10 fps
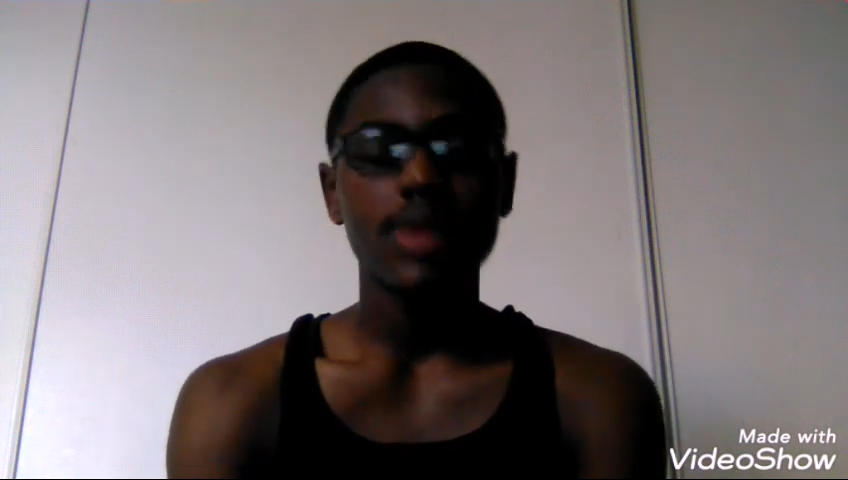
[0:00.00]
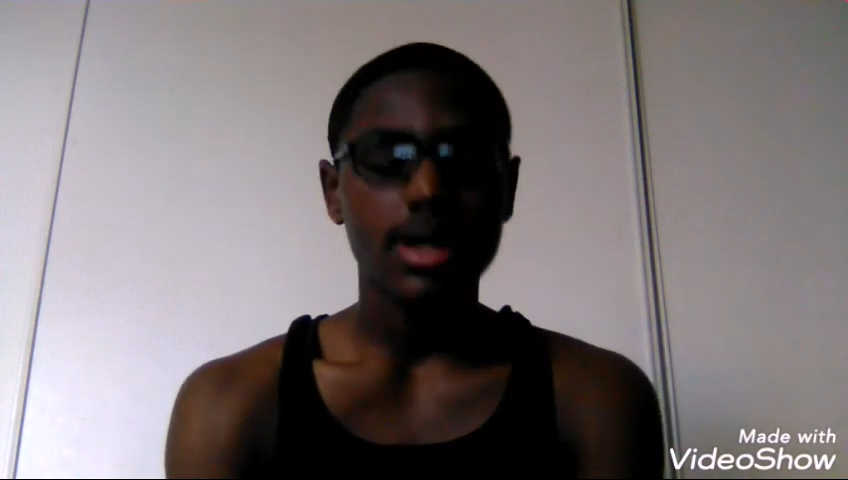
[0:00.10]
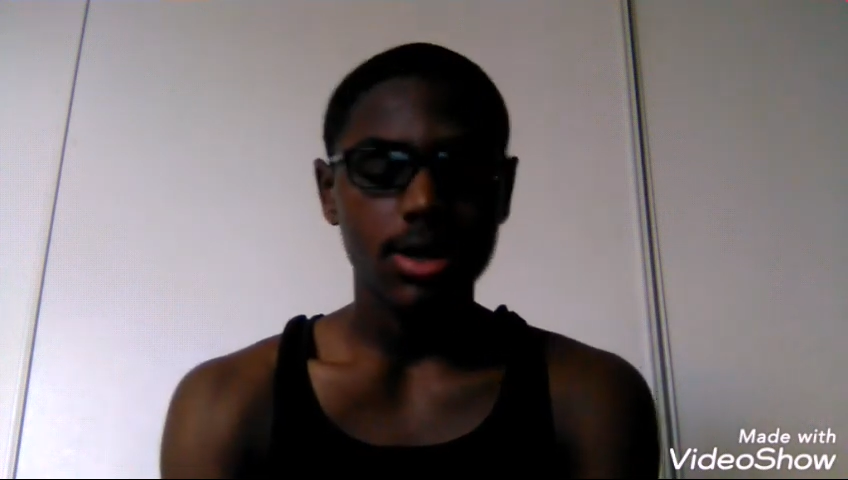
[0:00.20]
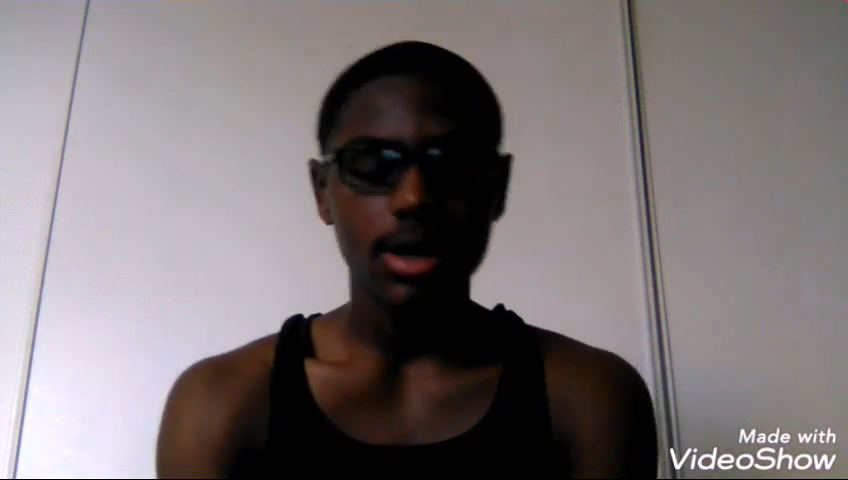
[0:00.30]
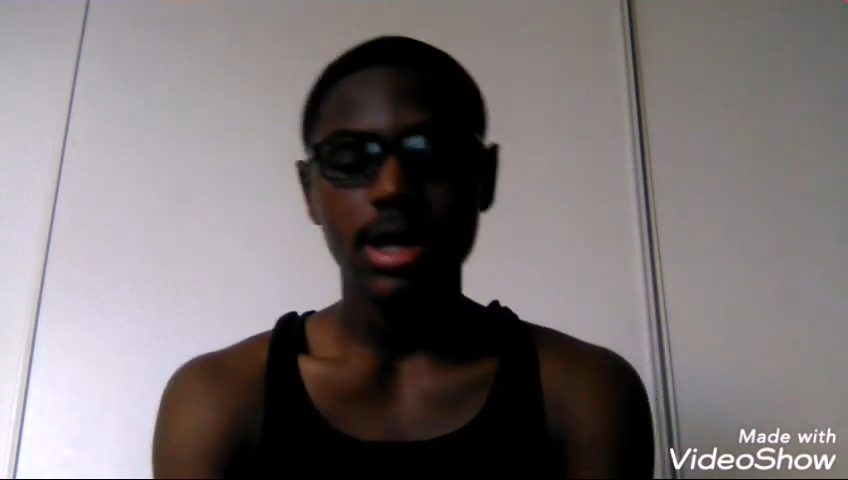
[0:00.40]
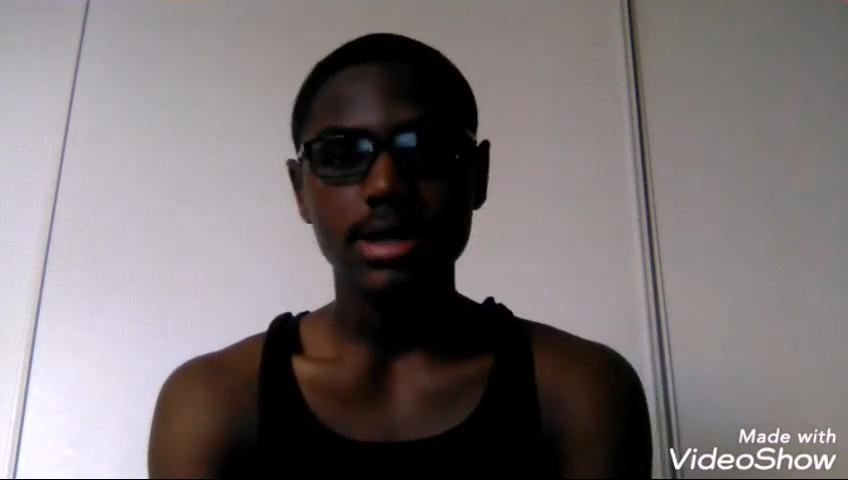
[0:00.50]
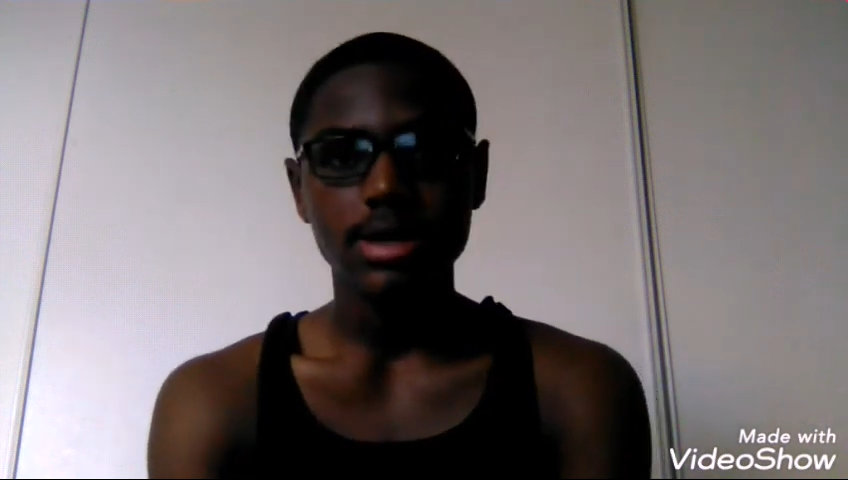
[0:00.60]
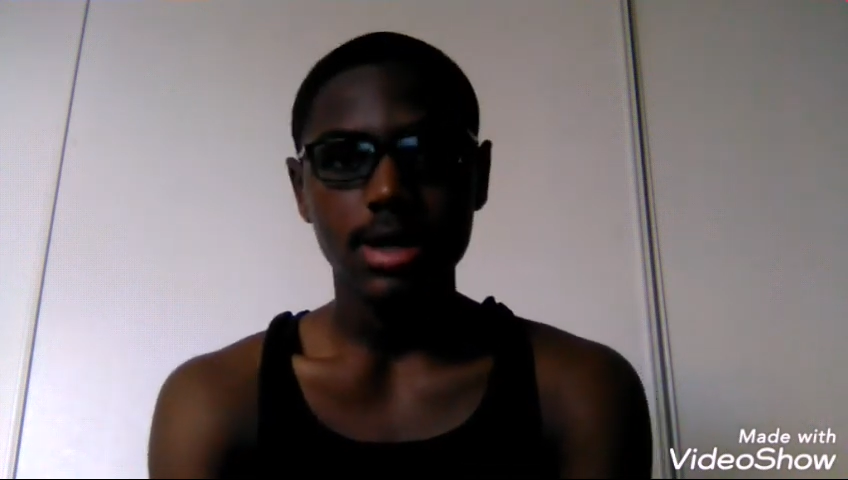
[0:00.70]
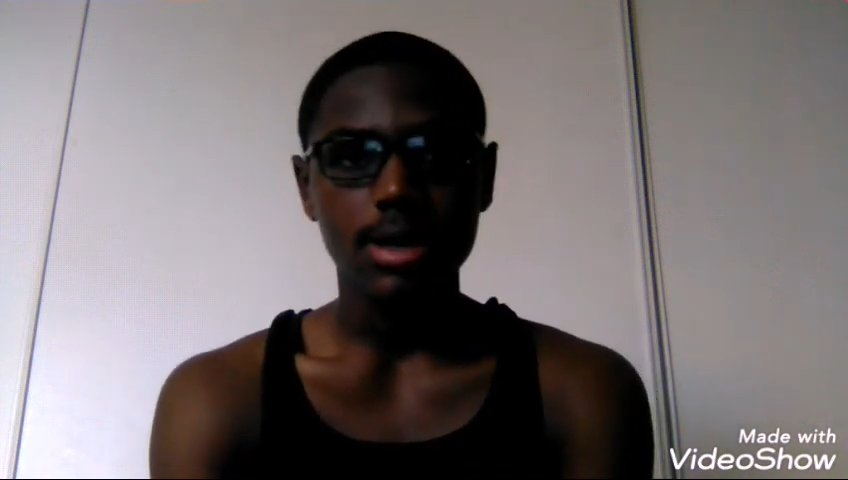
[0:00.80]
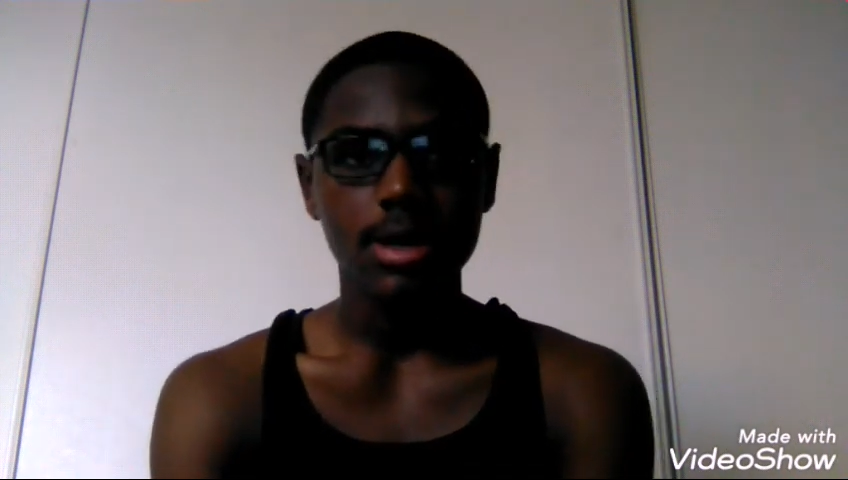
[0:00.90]
but I know you like
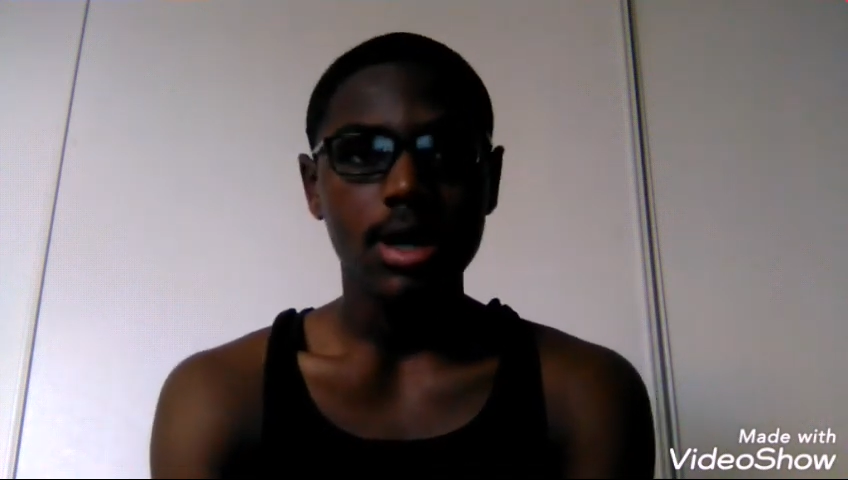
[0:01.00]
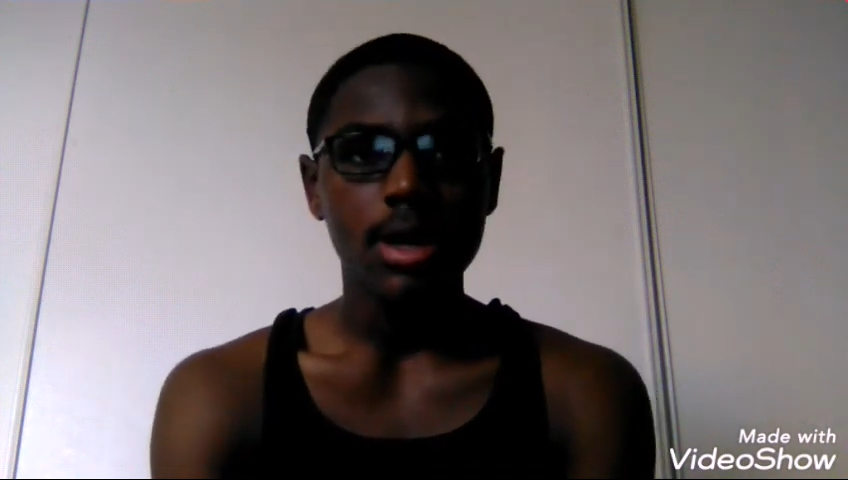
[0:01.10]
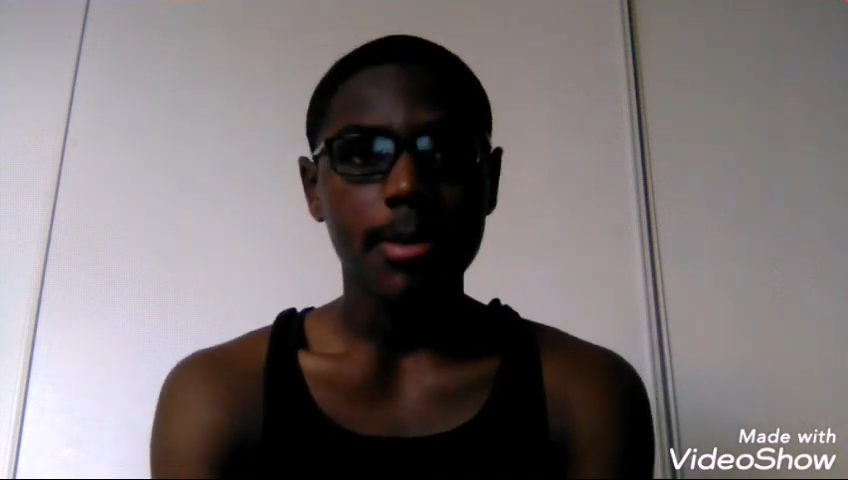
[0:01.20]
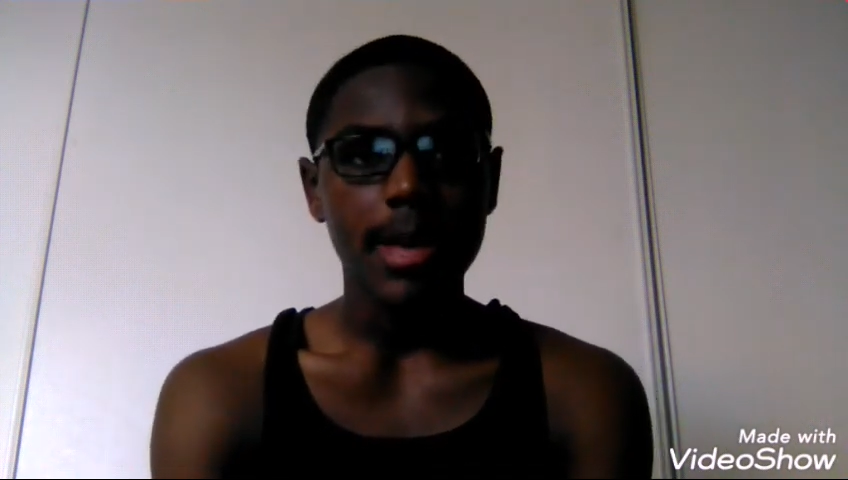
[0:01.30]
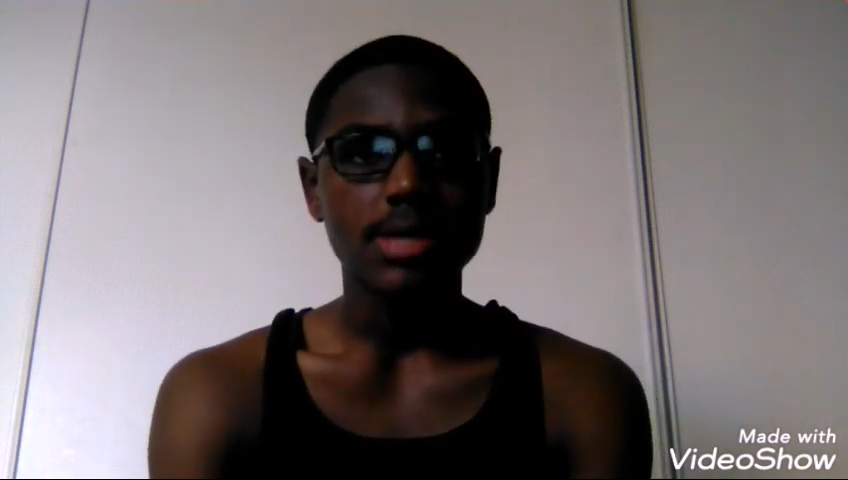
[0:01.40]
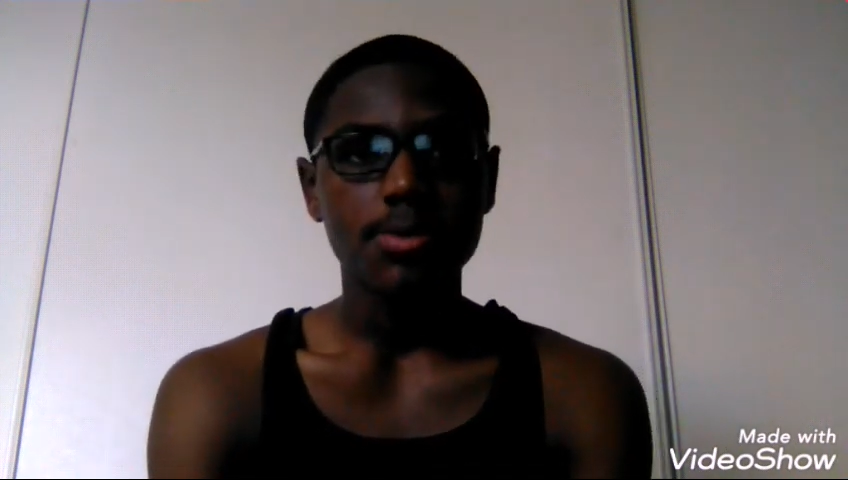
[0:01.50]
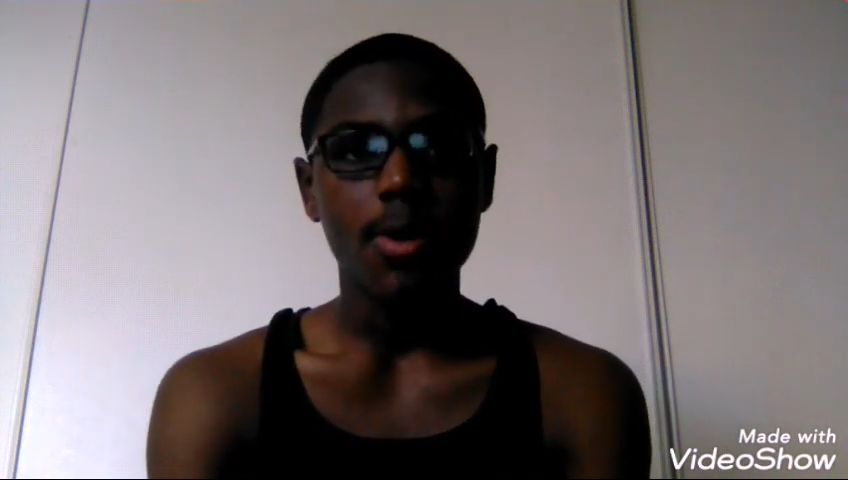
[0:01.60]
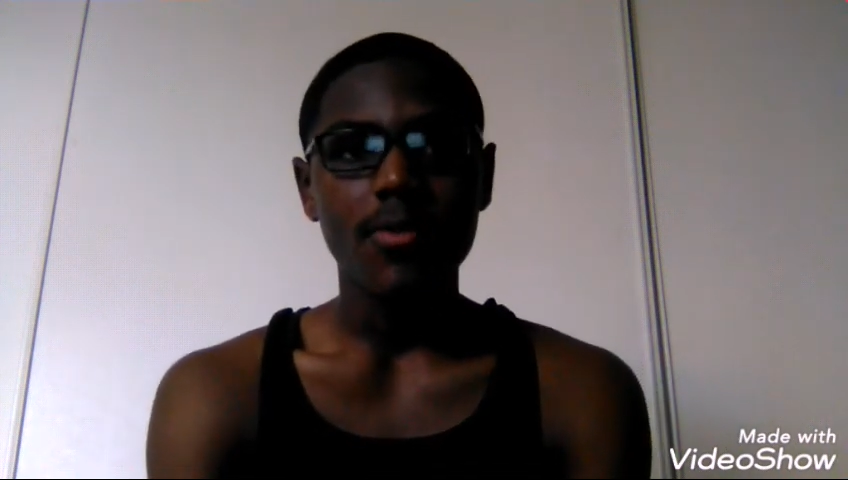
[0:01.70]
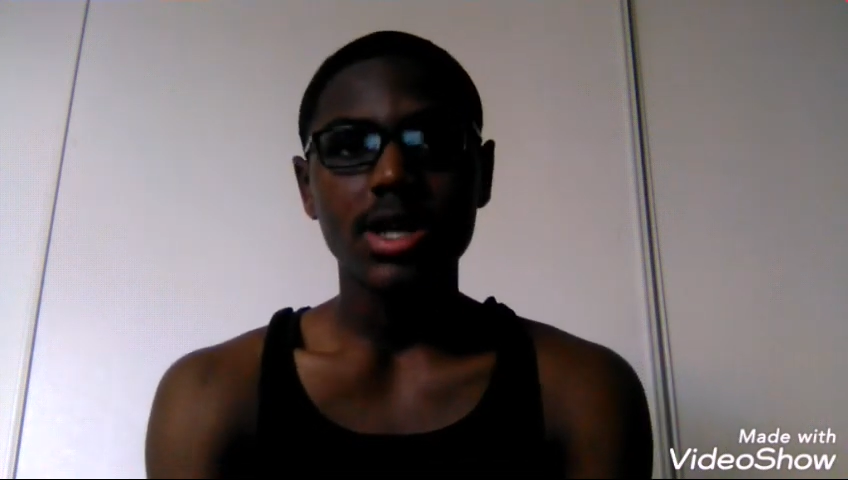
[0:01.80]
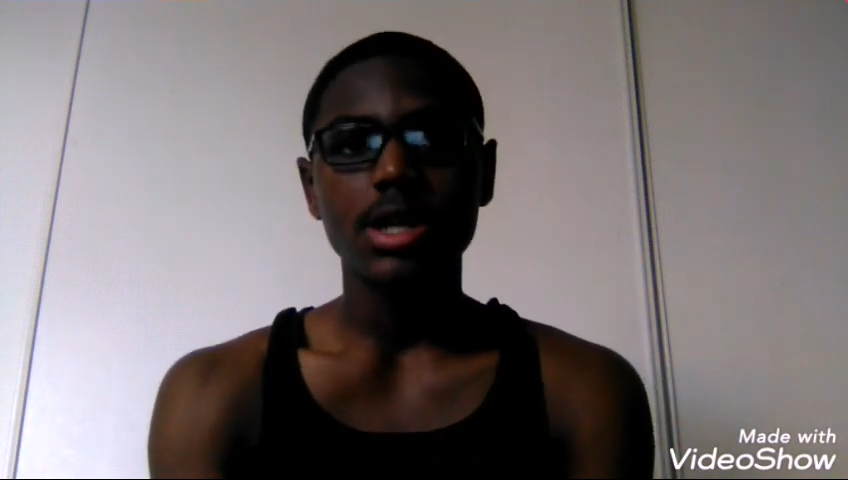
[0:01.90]
the
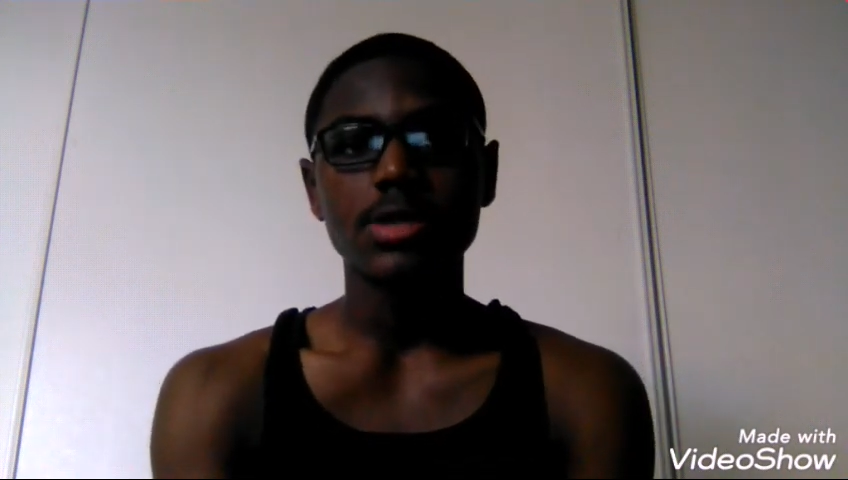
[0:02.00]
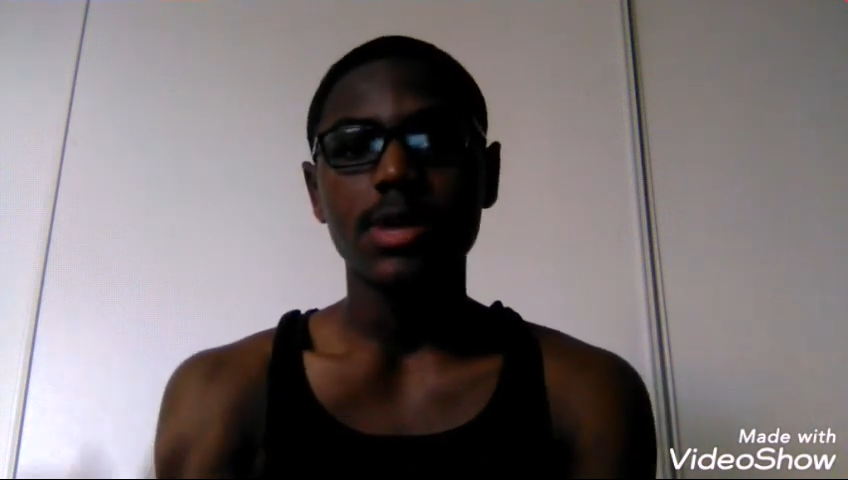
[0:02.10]
basketball videos.